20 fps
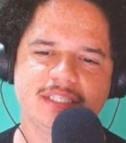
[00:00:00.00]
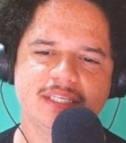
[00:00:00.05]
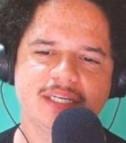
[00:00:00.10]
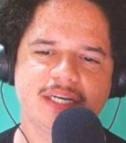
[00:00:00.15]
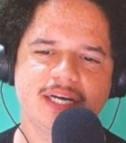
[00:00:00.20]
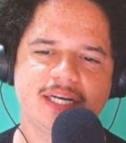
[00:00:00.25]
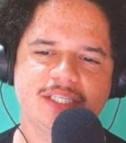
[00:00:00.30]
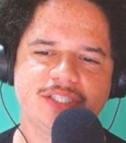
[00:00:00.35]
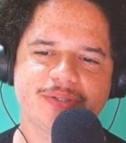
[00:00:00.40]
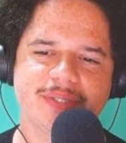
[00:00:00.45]

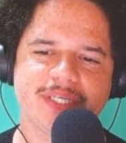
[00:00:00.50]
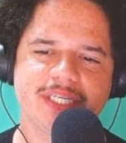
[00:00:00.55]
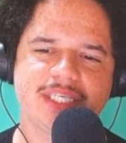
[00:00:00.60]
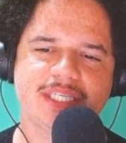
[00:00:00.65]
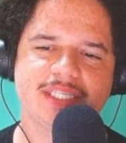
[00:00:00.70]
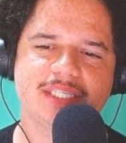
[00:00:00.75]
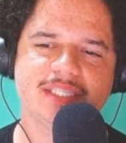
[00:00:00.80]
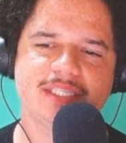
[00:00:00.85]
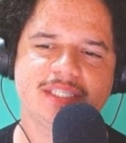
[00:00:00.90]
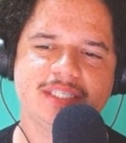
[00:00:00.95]
I
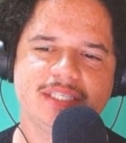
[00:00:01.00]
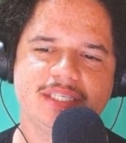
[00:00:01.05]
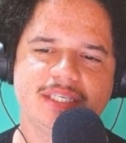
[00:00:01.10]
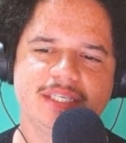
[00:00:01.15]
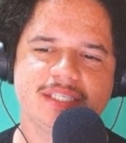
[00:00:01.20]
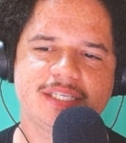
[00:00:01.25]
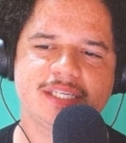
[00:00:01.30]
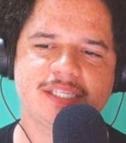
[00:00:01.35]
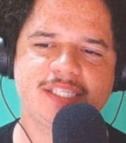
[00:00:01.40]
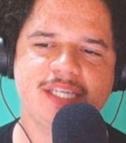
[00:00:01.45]
shrieked.
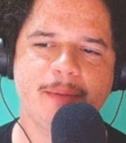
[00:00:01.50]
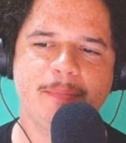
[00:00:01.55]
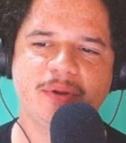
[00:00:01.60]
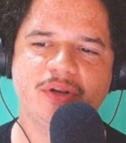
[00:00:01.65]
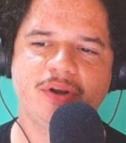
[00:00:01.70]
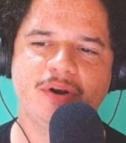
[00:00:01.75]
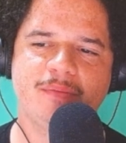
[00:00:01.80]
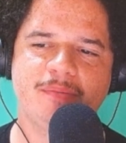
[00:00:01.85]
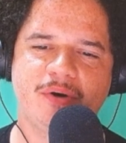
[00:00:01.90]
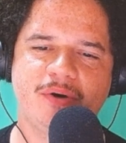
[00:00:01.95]
Dissemble
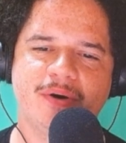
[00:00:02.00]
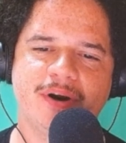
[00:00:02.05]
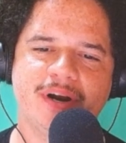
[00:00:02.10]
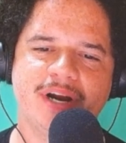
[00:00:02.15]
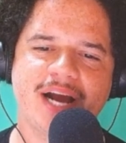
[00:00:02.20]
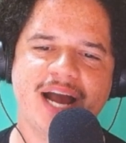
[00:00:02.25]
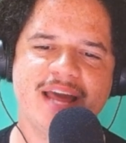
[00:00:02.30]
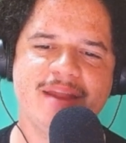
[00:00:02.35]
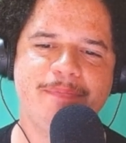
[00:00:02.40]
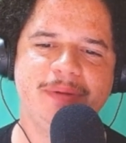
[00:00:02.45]
no more.
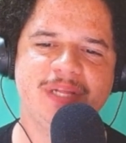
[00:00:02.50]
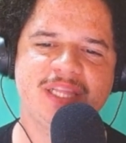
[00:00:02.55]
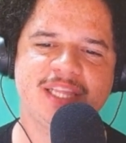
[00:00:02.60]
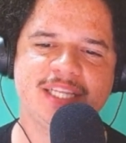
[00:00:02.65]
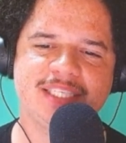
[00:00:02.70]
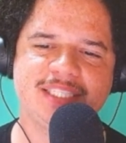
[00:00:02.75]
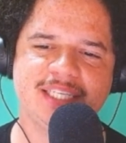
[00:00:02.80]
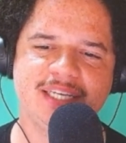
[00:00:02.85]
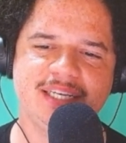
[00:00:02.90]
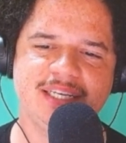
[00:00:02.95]
I admit the
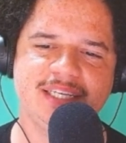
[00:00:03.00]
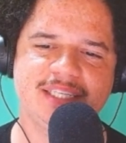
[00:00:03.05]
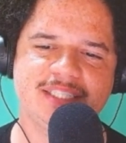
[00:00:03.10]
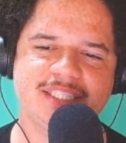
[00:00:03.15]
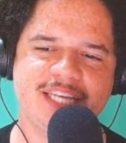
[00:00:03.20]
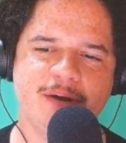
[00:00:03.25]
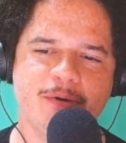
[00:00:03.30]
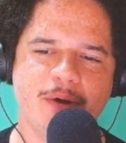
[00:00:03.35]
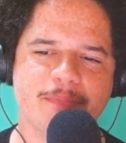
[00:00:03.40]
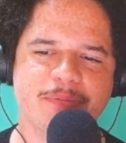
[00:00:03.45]
deed.
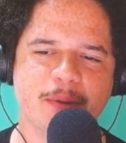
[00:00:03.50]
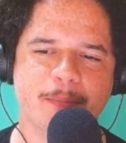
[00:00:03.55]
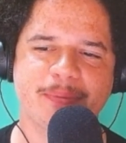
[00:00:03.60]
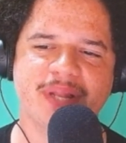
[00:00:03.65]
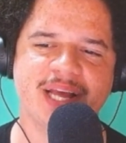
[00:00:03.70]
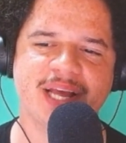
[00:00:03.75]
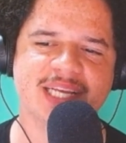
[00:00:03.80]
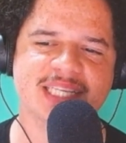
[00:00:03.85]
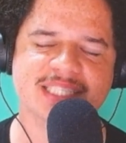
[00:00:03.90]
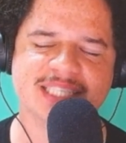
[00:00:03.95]
Tear up the
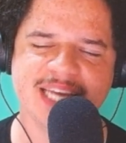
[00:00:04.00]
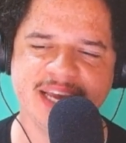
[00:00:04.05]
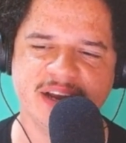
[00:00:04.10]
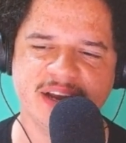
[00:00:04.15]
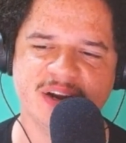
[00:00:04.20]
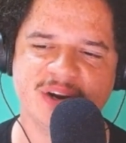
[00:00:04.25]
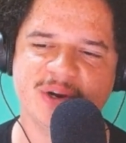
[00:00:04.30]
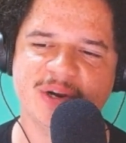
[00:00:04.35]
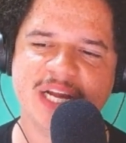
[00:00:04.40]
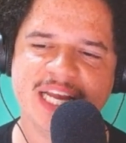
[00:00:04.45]
planks.
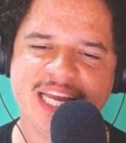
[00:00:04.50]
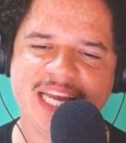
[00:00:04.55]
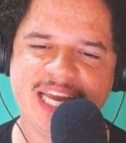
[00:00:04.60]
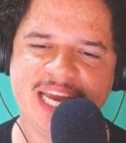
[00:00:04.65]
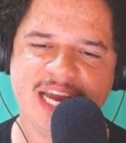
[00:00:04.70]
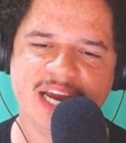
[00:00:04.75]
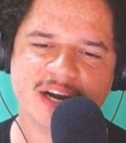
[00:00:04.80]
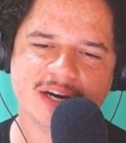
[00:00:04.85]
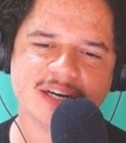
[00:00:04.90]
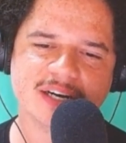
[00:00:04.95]
Here,
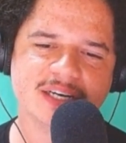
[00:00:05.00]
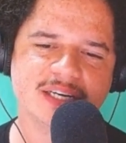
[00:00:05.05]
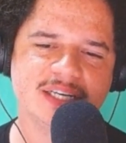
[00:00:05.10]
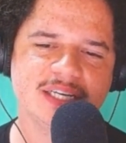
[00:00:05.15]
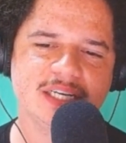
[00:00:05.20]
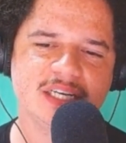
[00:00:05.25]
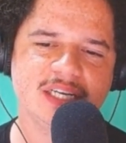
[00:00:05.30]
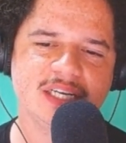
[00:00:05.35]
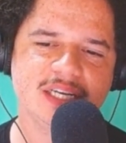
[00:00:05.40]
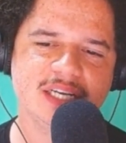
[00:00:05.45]
here.
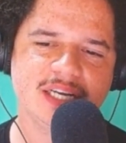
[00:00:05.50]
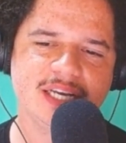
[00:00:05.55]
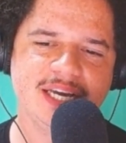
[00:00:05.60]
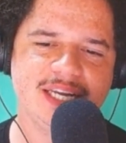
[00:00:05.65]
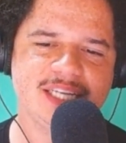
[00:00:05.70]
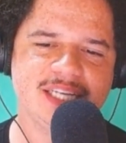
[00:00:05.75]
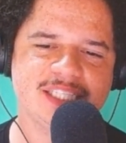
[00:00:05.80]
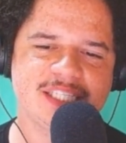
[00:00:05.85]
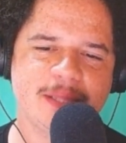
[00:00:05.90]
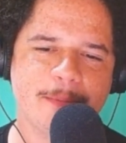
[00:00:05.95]

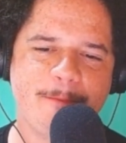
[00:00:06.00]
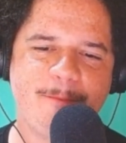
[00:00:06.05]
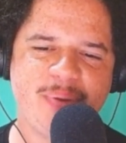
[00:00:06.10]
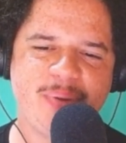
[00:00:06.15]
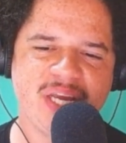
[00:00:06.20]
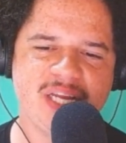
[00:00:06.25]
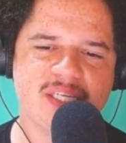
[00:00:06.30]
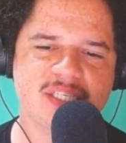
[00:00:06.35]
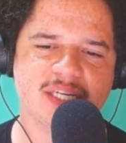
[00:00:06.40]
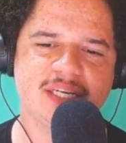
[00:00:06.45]
It is the
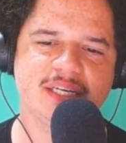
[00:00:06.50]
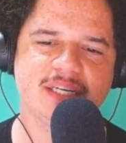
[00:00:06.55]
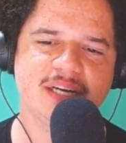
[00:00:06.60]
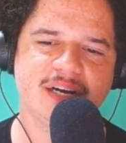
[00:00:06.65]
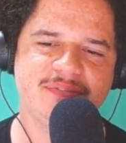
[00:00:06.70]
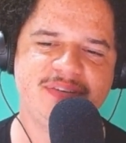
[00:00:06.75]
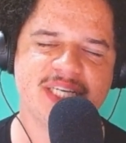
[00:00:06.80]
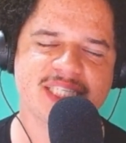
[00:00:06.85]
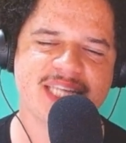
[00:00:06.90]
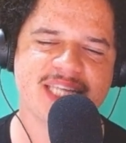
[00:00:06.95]
beating
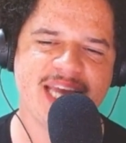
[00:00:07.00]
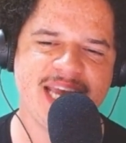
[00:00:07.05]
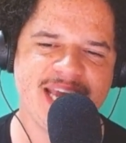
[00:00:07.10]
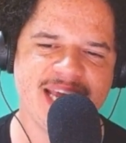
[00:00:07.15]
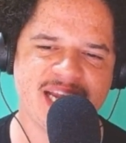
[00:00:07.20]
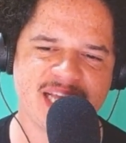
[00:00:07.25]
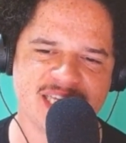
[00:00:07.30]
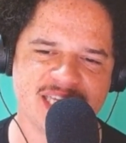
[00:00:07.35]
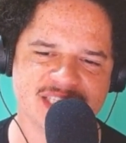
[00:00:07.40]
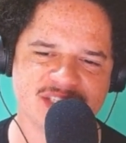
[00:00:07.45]
of his
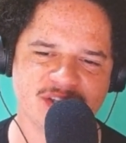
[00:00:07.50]
hideous